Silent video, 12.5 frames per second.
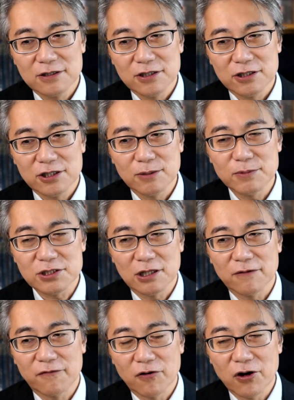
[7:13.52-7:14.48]

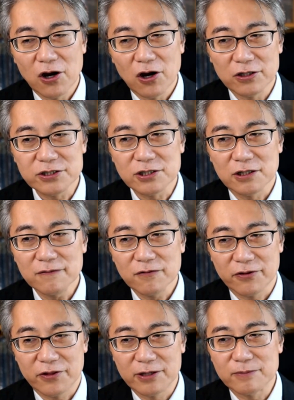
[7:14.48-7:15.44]
himself or herself
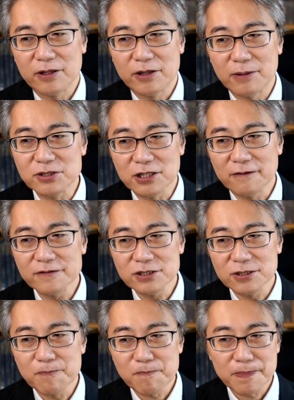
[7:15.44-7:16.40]
or
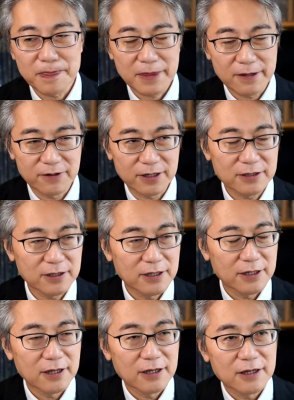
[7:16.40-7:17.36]
themselves, right,
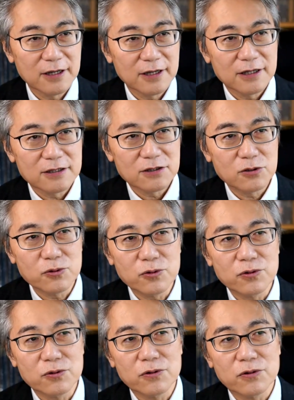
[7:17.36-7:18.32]

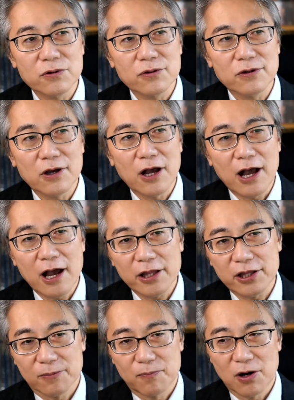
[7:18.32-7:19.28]
to
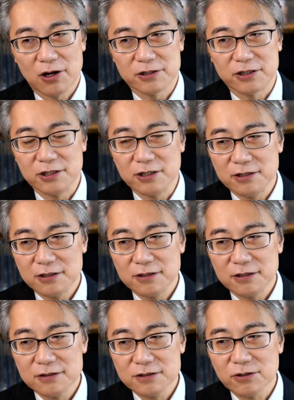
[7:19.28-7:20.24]
other party
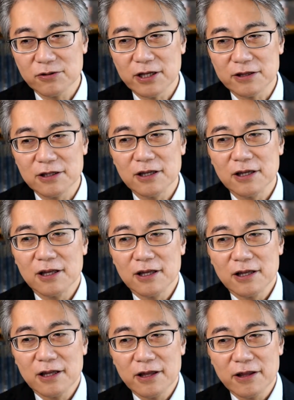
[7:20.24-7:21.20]
so that
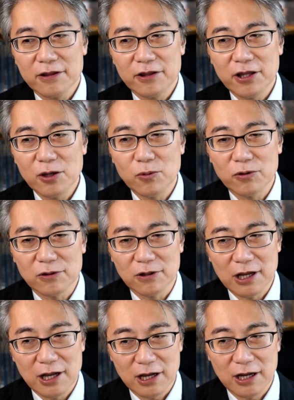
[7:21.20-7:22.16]
they will
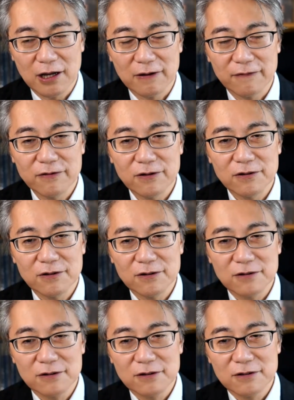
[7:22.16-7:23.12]
have
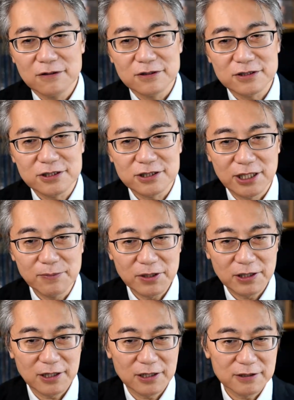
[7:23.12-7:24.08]

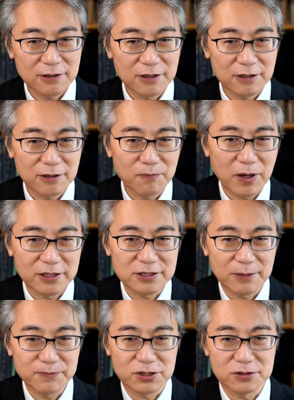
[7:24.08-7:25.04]
similar
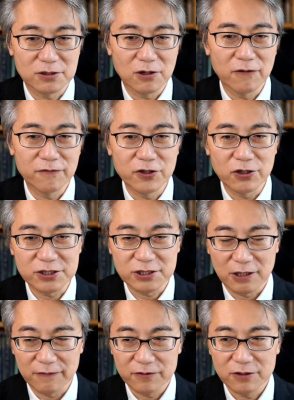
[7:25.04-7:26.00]
perception of
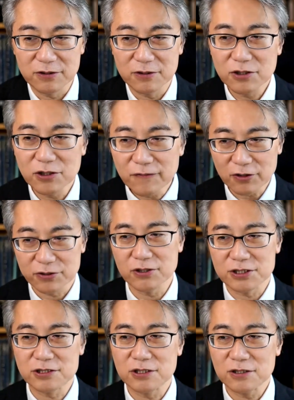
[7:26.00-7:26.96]
yourself. You've got
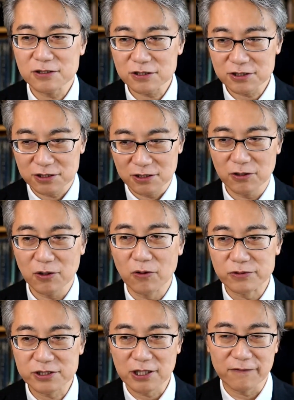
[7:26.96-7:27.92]
your
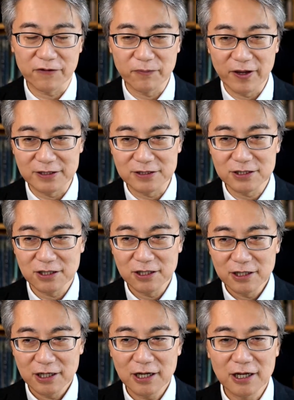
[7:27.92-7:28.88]
own self-image,
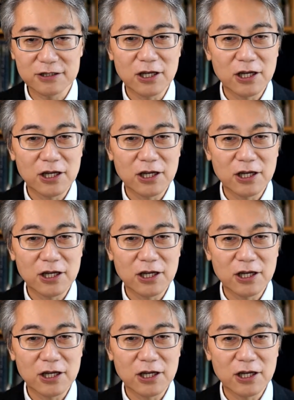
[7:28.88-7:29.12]
and